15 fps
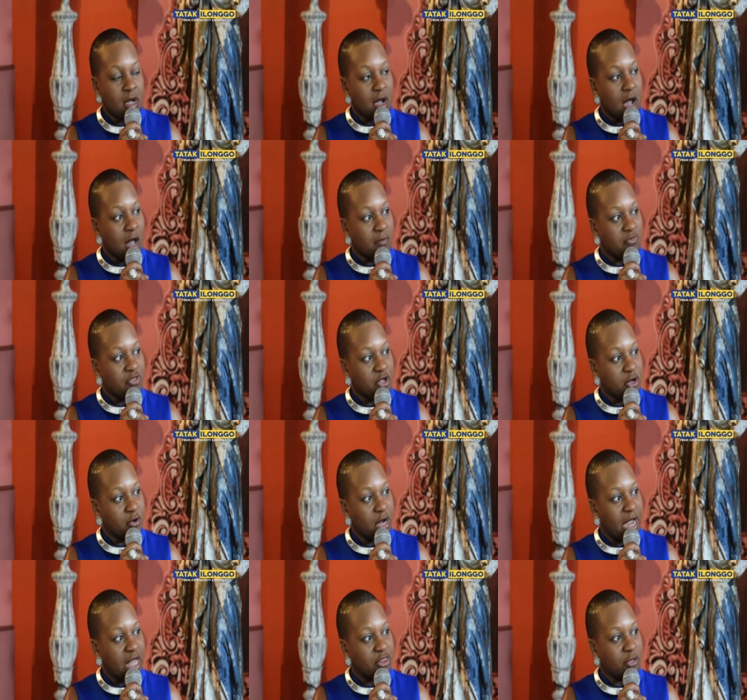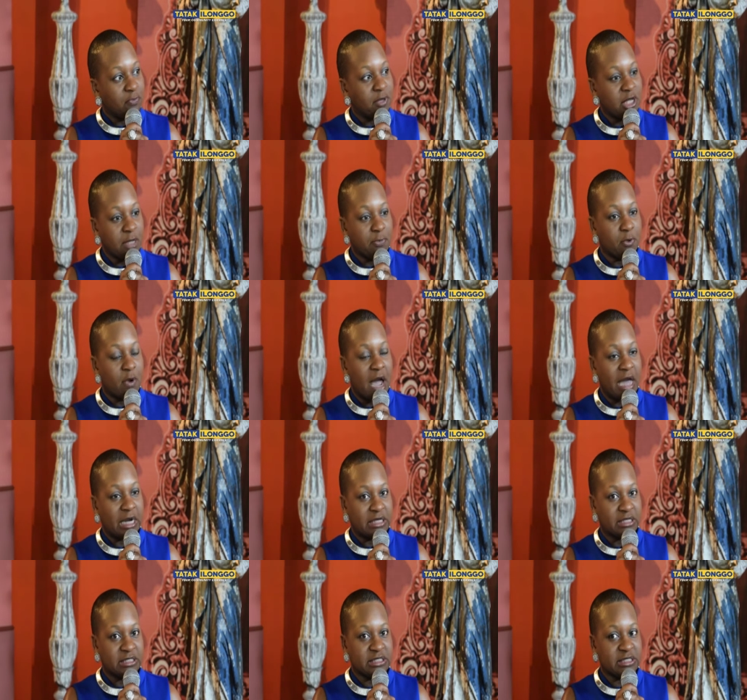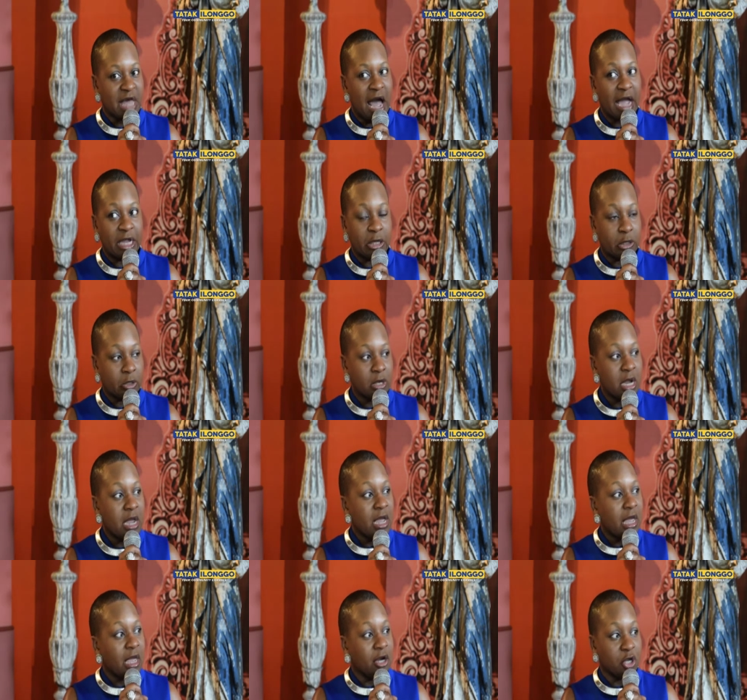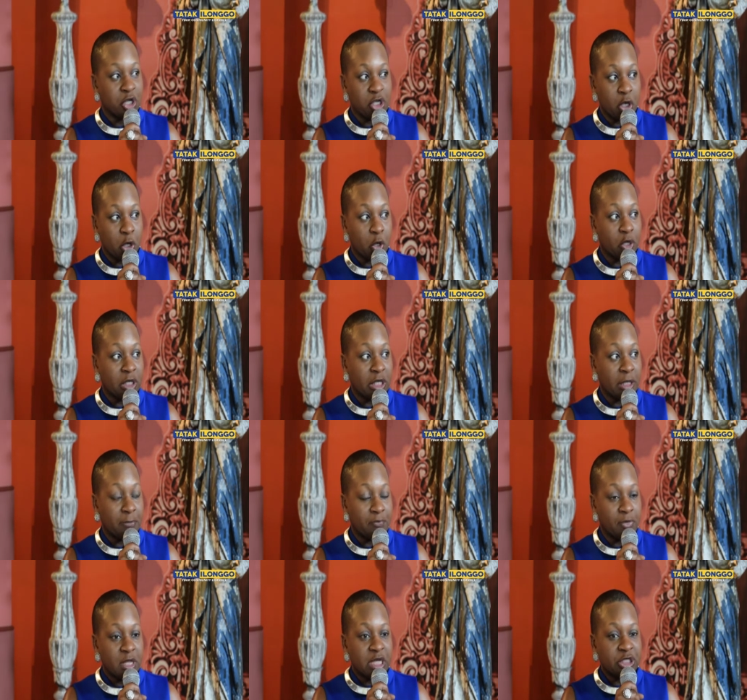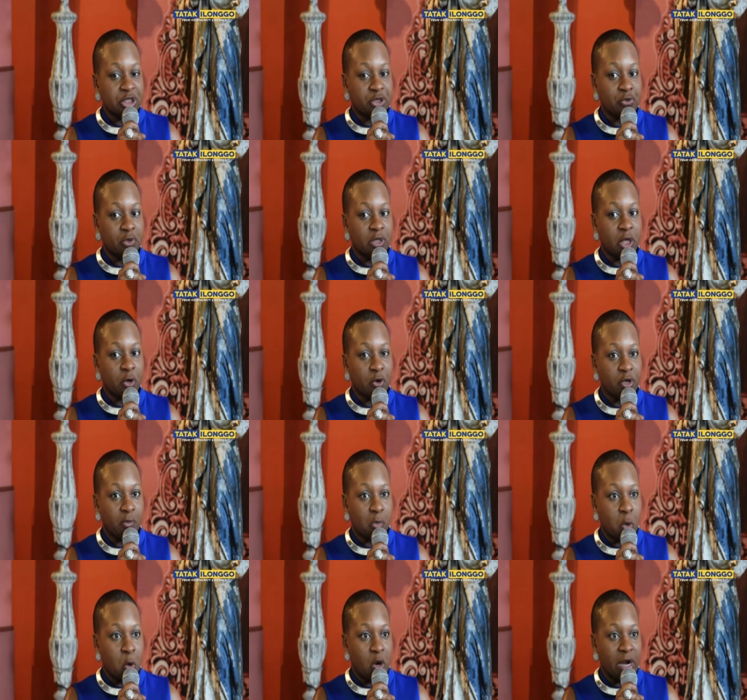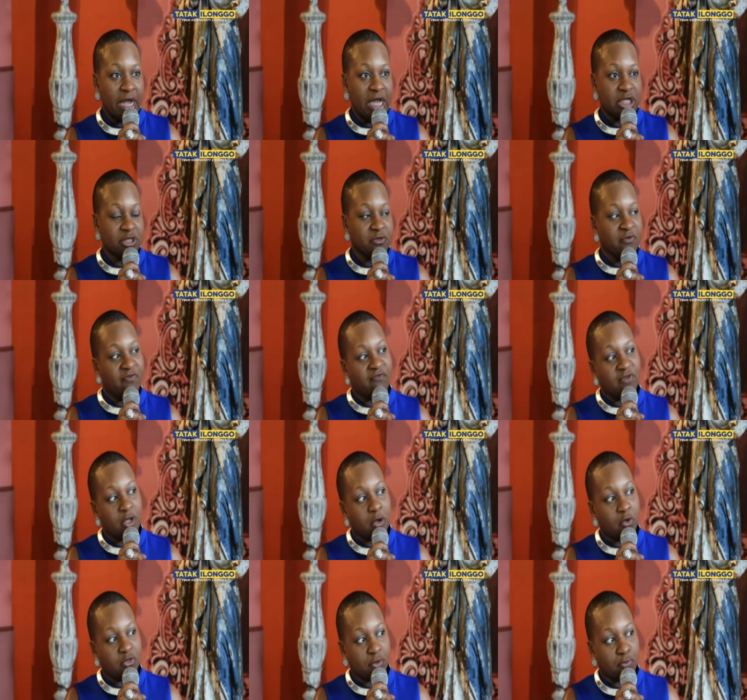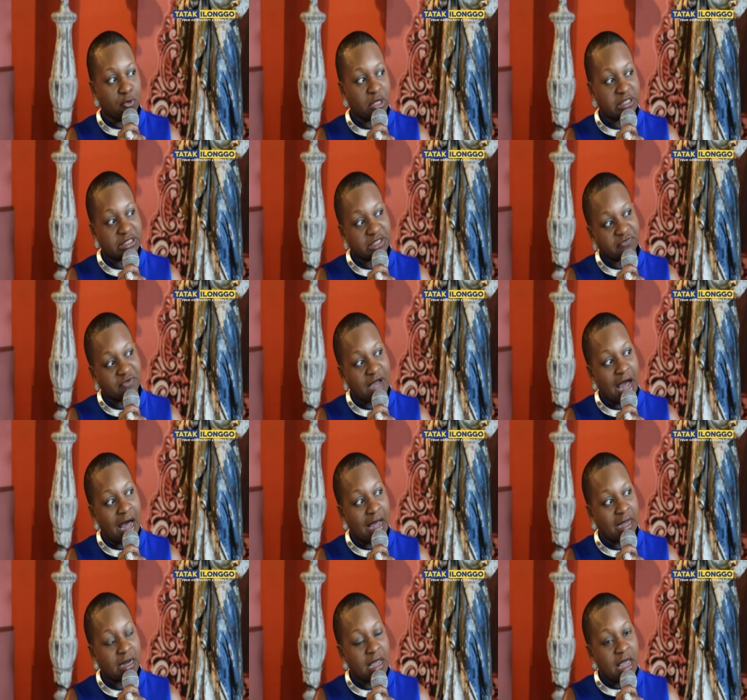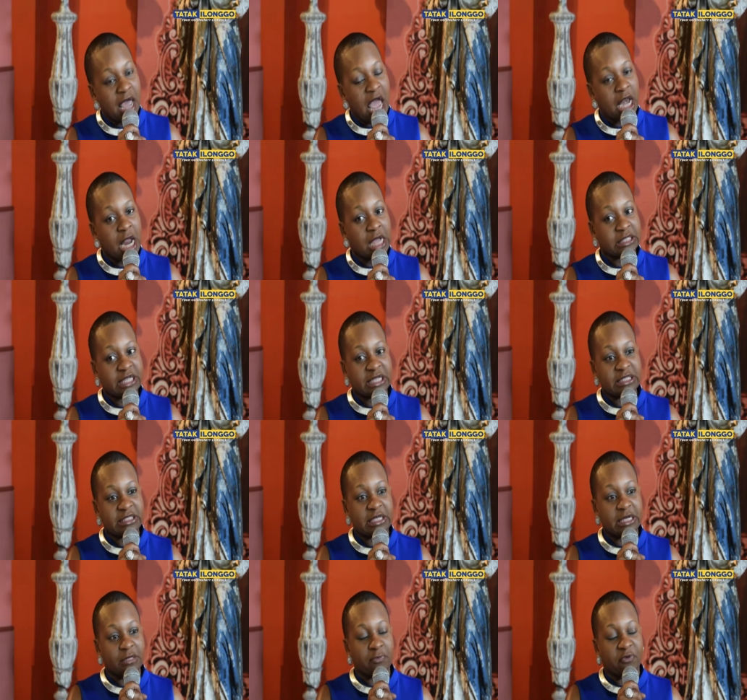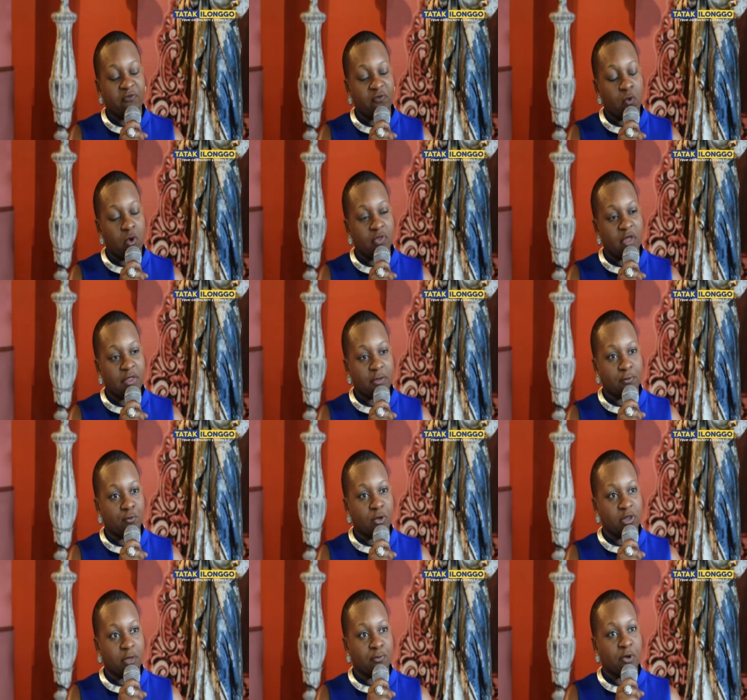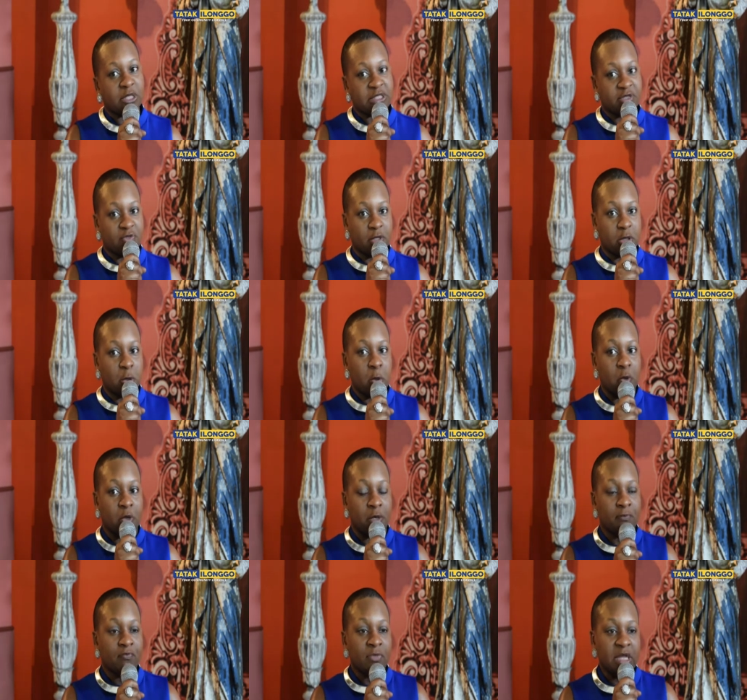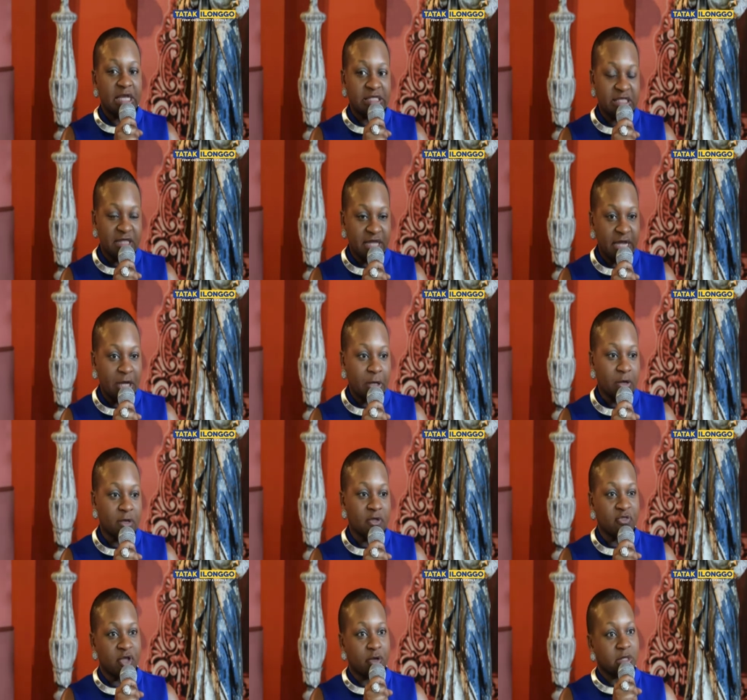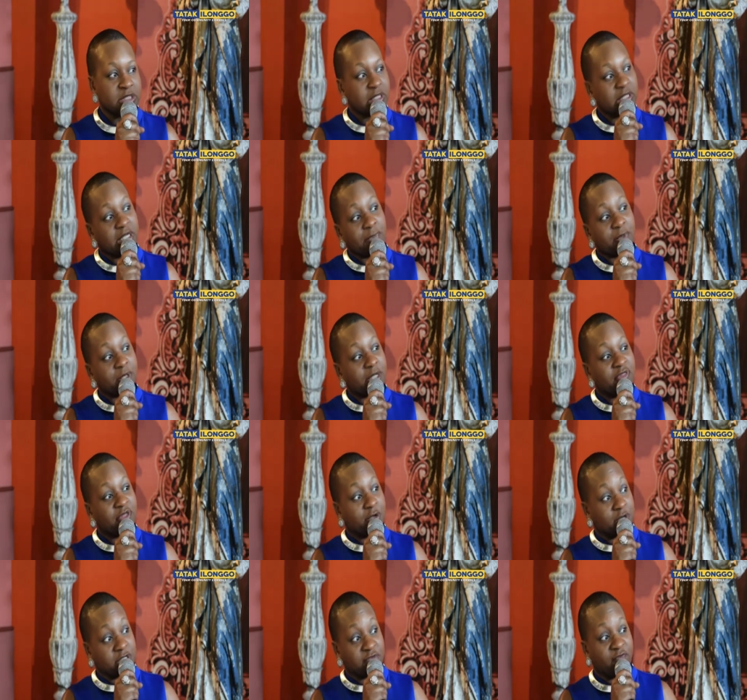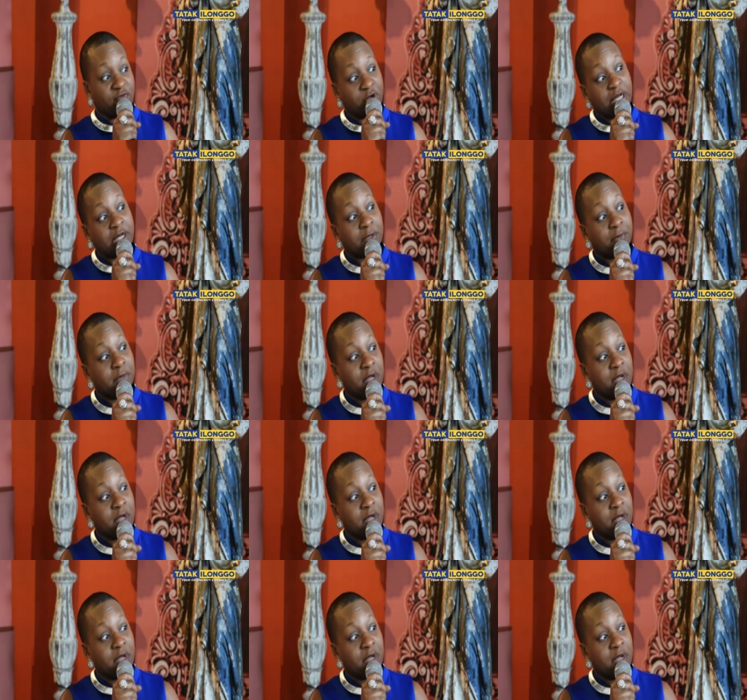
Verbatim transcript: um, there, and the people had a desire and a yearning to learn more and to feel the presence of God. And as I said it before, that the, when the presence of the Lord is there, there is liberty, there is freedom,